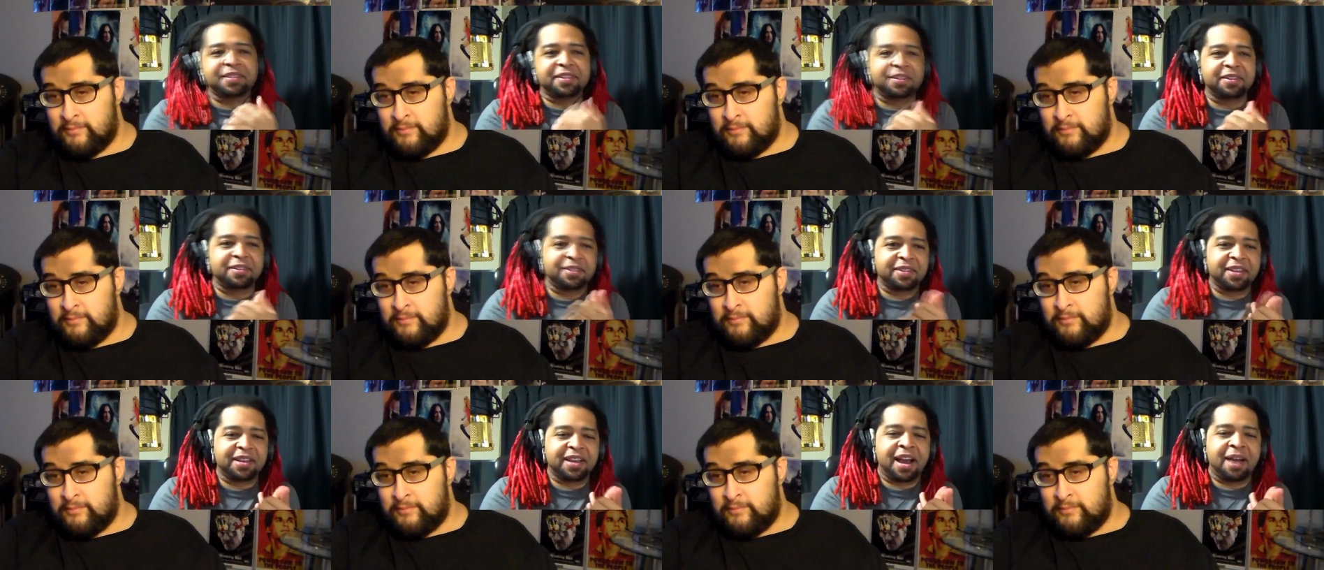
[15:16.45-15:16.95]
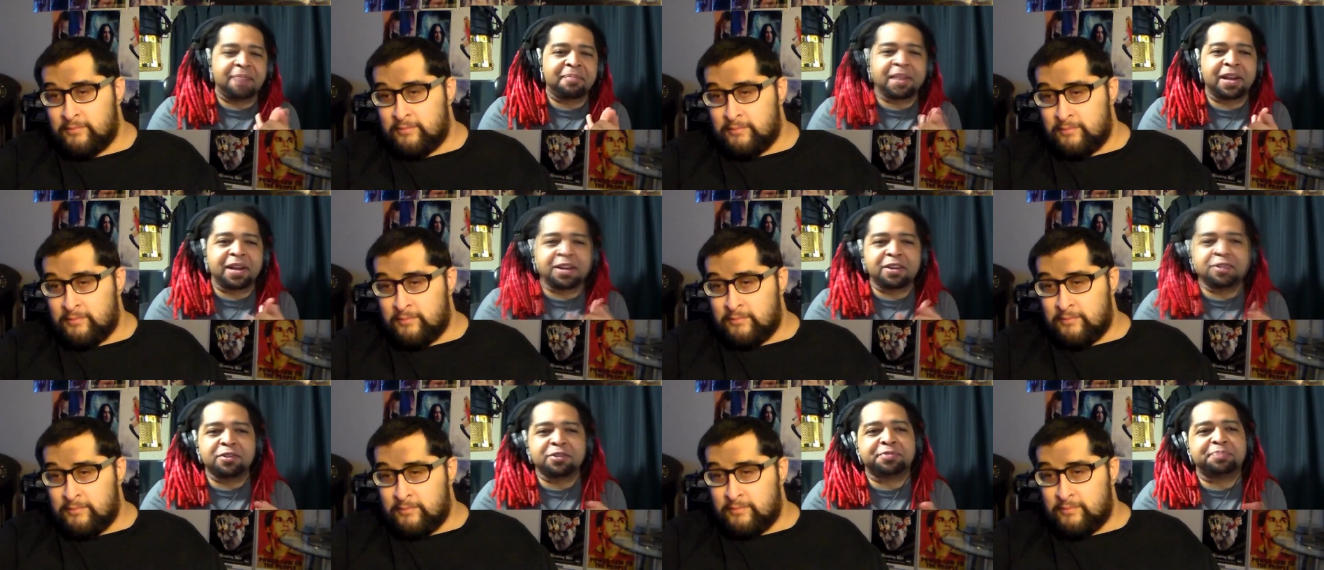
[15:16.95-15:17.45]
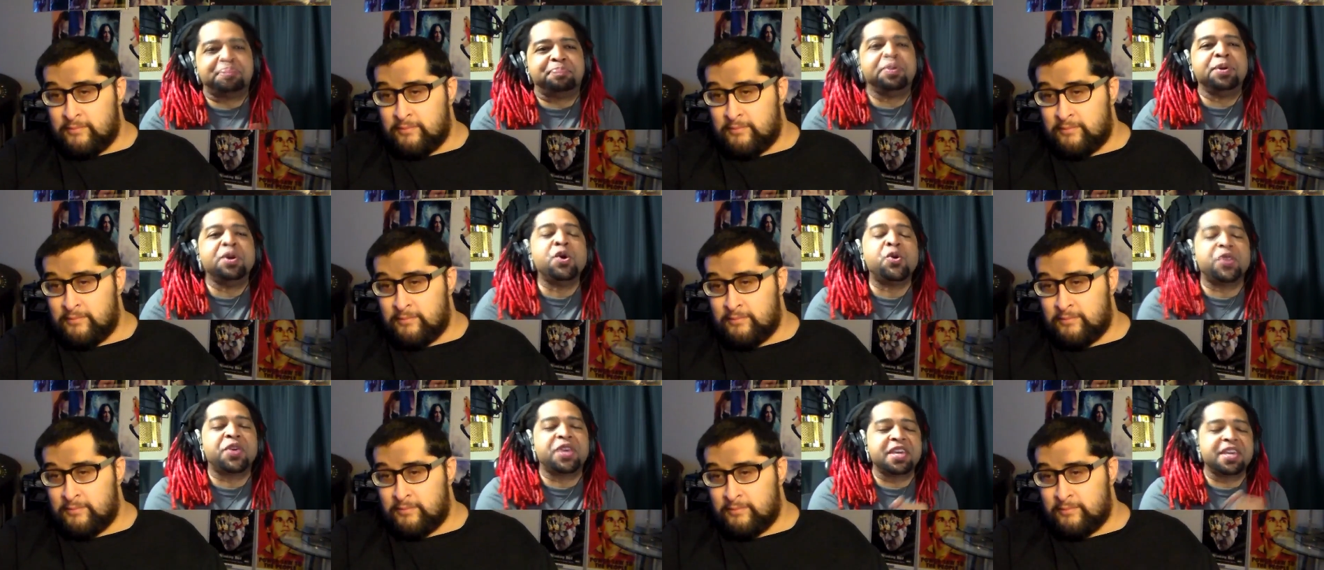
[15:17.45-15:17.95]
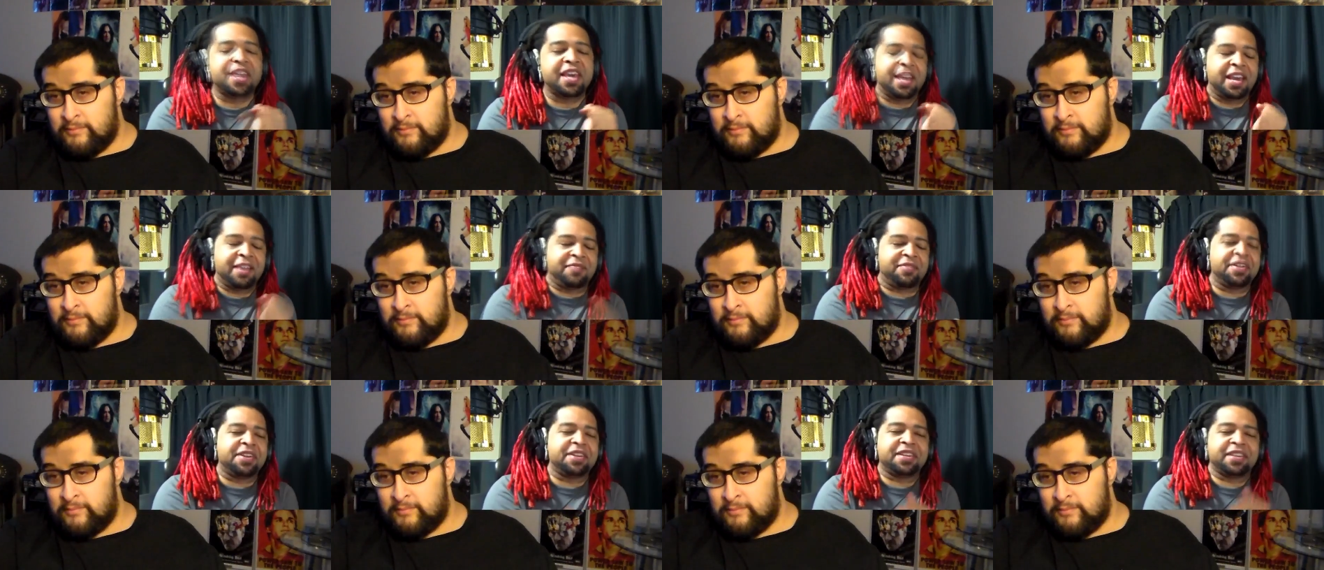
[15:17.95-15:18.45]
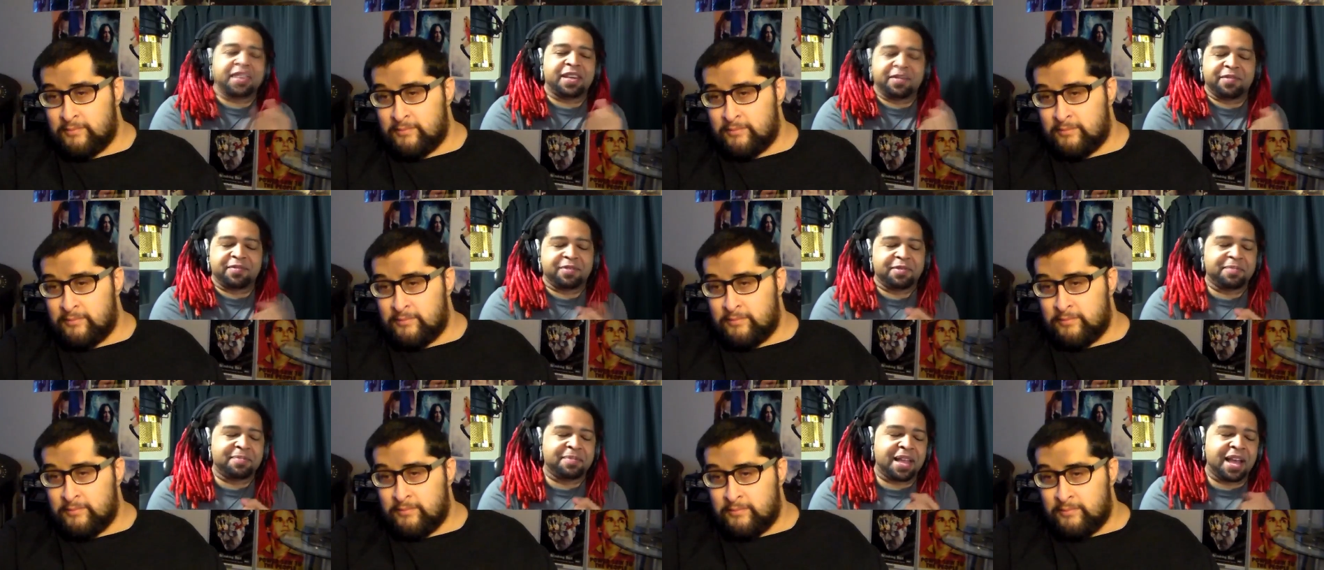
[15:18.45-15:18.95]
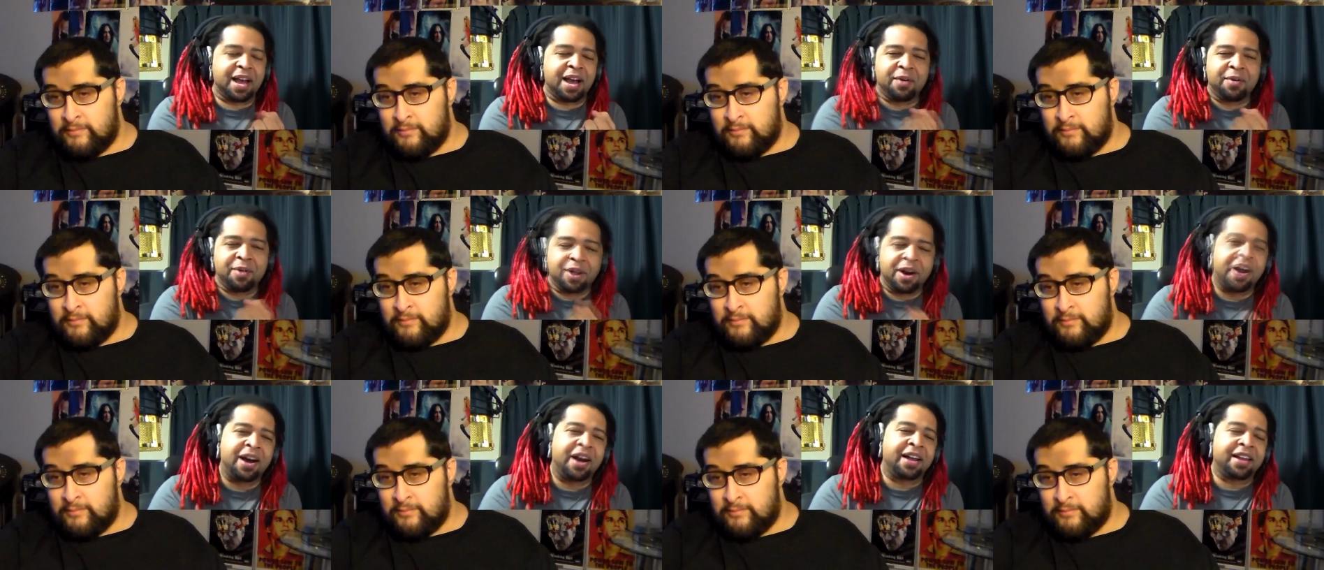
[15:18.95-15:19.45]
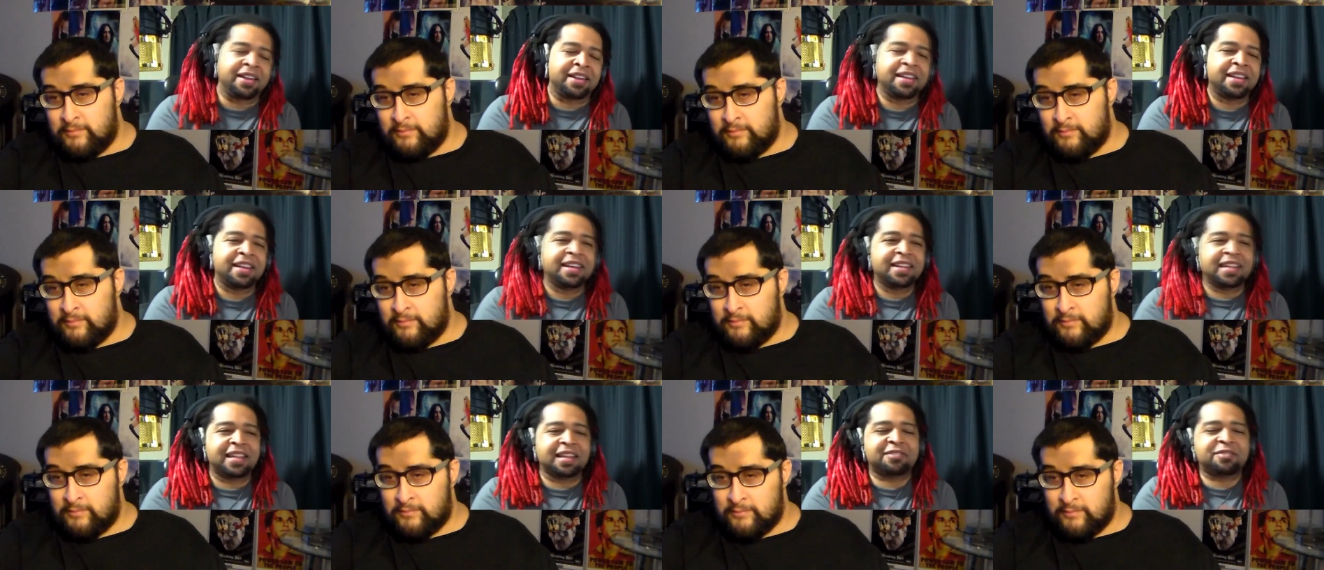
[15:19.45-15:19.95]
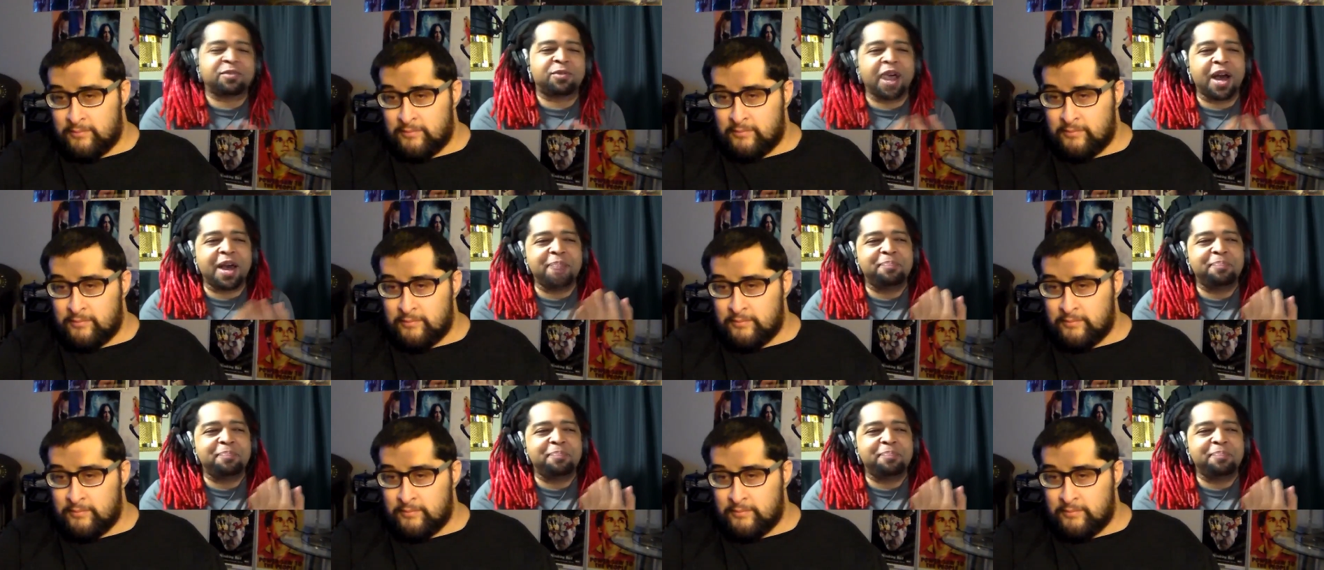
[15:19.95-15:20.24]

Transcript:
Speaker 1: Absolutely. I'm going to use Buki every day from now on.